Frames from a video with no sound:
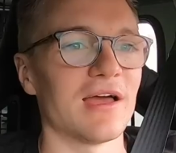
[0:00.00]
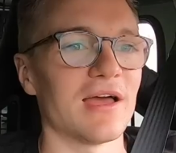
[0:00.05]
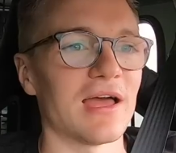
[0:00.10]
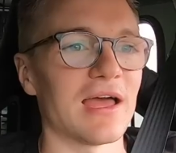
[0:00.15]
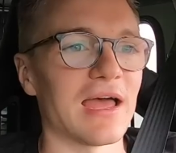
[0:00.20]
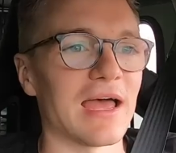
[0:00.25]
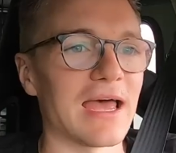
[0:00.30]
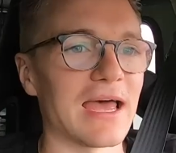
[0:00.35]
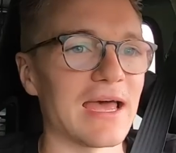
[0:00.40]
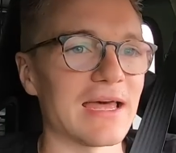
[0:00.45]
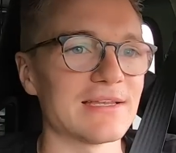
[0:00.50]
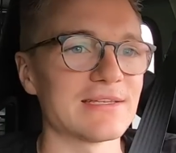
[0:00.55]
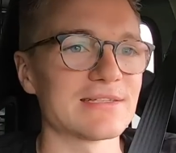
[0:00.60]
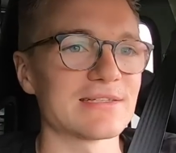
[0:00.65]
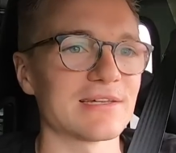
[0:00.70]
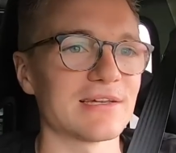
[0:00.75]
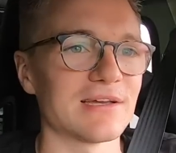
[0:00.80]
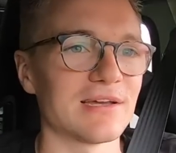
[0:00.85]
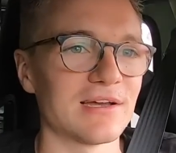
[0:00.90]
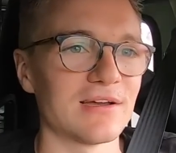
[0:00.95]
and
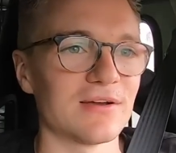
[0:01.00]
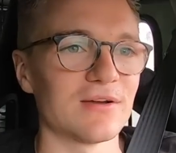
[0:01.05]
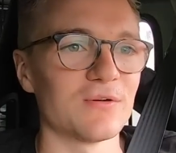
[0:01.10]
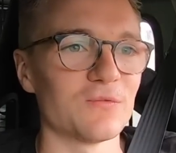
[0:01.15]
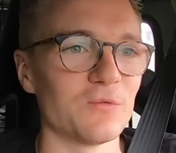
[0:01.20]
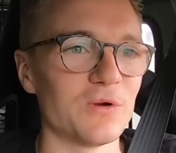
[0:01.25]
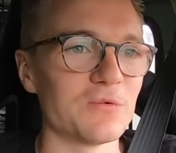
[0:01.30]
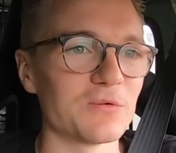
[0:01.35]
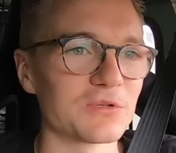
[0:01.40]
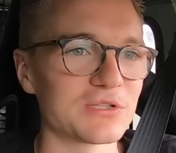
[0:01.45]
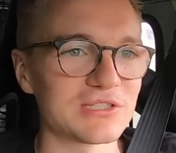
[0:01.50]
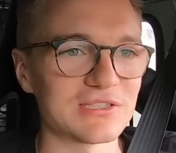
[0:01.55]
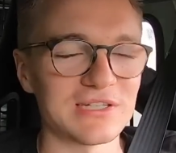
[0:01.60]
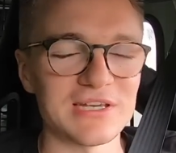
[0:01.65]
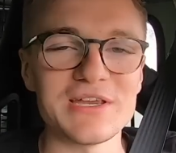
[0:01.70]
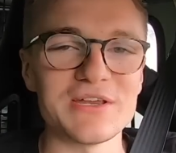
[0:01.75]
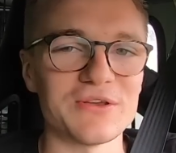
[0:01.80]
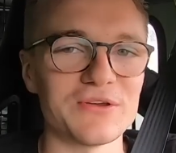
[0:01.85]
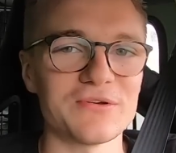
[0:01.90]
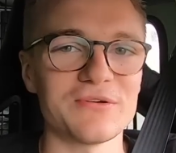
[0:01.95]
we will see
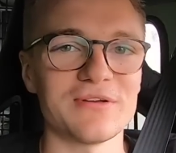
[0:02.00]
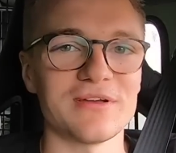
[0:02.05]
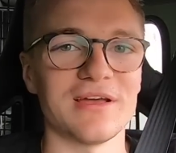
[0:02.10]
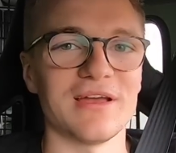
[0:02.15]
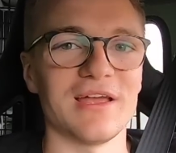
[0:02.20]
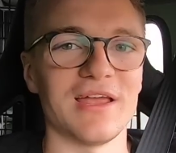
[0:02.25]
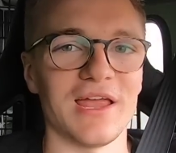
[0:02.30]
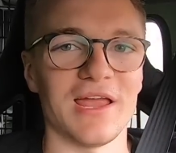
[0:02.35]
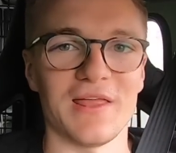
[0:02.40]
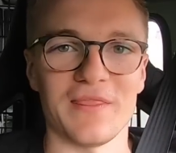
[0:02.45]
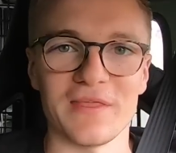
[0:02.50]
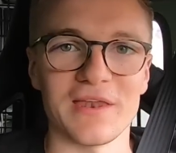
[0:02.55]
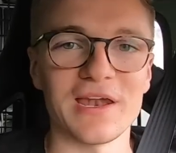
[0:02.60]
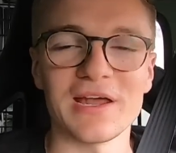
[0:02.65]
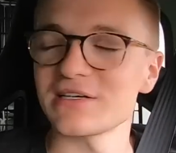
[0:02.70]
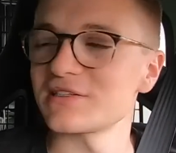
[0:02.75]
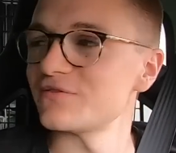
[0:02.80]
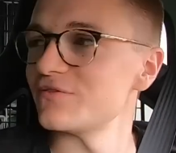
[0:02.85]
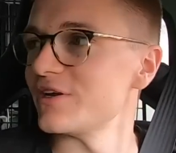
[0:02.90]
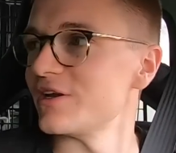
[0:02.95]
you in the
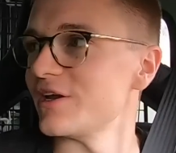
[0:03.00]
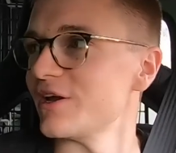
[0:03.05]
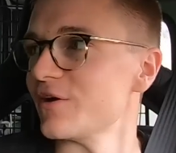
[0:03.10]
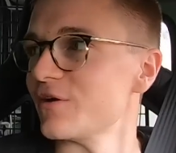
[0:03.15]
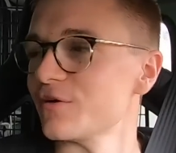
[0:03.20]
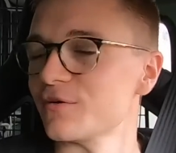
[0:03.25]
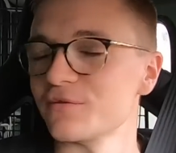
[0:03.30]
next video.